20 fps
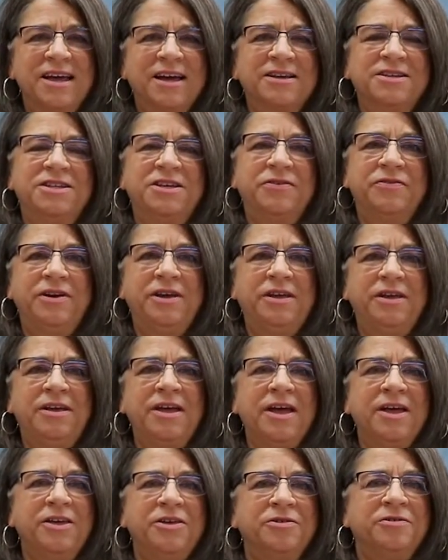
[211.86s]
activity,
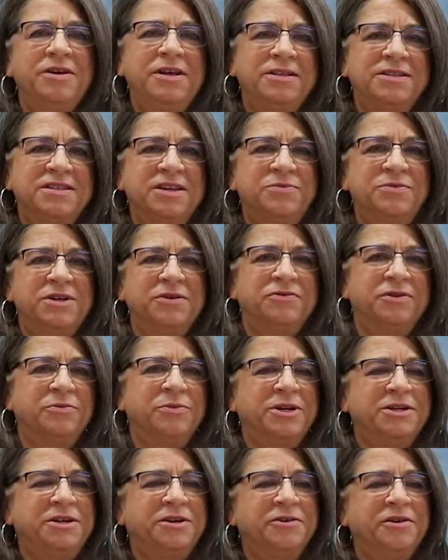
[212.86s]
you'll need some different
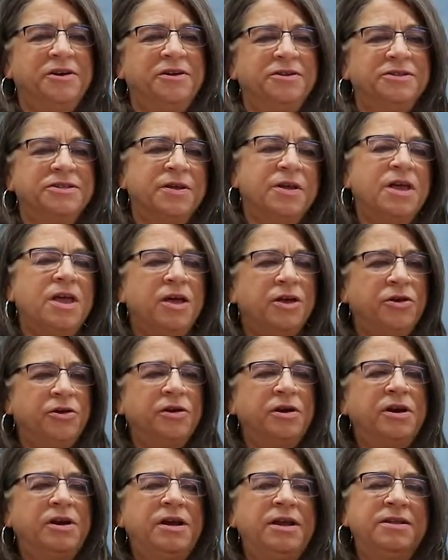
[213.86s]
materials. You're
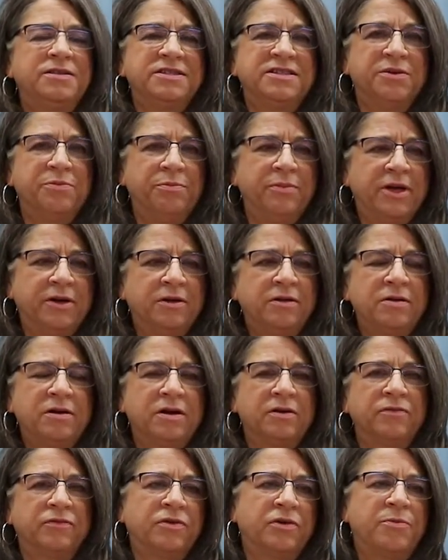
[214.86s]
going to need some
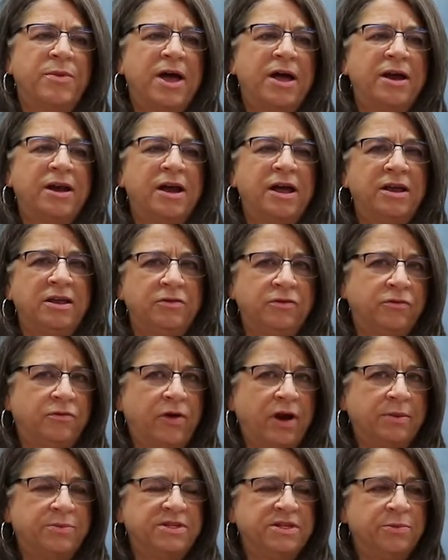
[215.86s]
milk. For mine, I
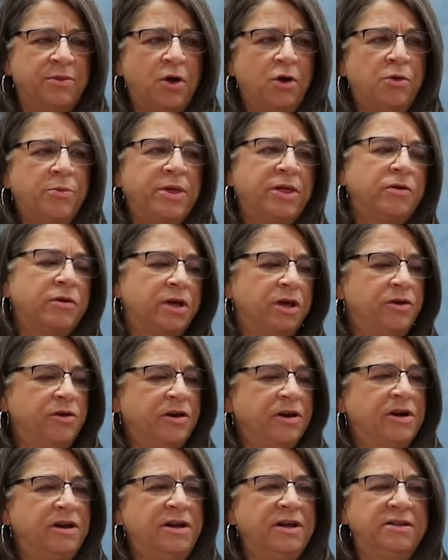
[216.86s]
grabbed some whole milk. You're
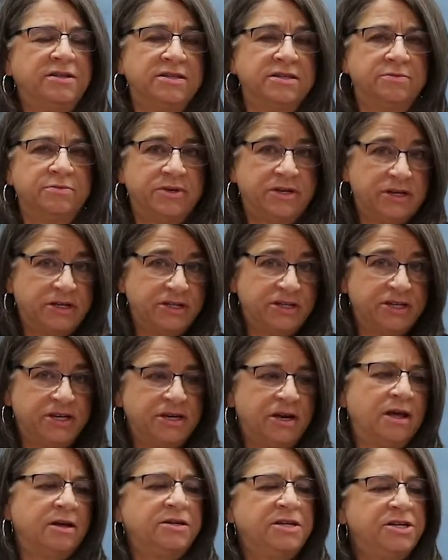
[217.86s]
going to need some dish
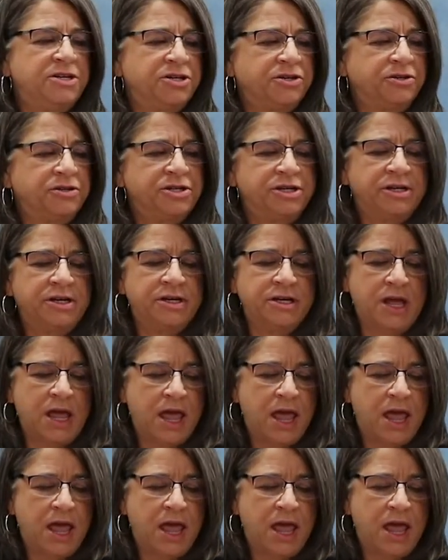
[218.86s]
detergent.